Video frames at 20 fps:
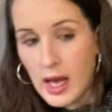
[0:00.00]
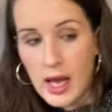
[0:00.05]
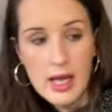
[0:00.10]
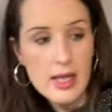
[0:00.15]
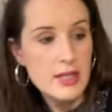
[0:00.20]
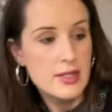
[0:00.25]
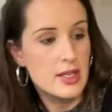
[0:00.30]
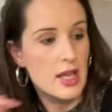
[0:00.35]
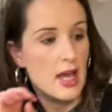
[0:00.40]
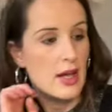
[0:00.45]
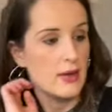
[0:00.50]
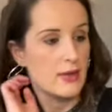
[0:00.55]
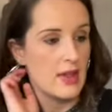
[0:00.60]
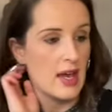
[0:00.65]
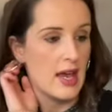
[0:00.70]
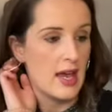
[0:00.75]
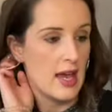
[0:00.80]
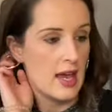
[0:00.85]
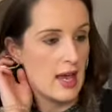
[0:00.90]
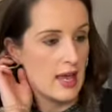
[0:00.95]
So
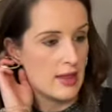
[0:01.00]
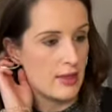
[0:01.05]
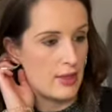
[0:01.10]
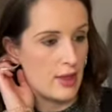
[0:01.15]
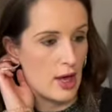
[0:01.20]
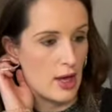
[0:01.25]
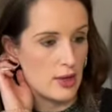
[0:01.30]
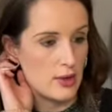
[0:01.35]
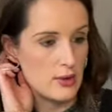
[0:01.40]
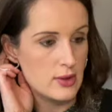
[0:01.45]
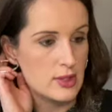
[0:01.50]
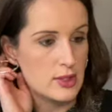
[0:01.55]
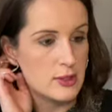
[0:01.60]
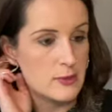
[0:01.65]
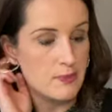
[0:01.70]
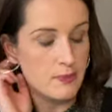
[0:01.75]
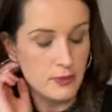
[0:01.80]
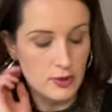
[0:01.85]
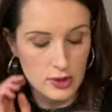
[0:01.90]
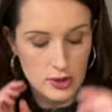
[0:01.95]
they're those.
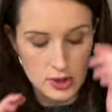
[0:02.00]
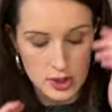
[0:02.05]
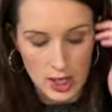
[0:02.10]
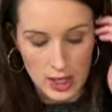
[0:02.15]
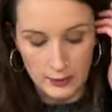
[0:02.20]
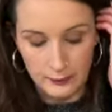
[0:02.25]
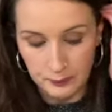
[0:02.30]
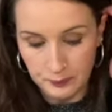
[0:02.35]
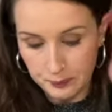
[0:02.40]
So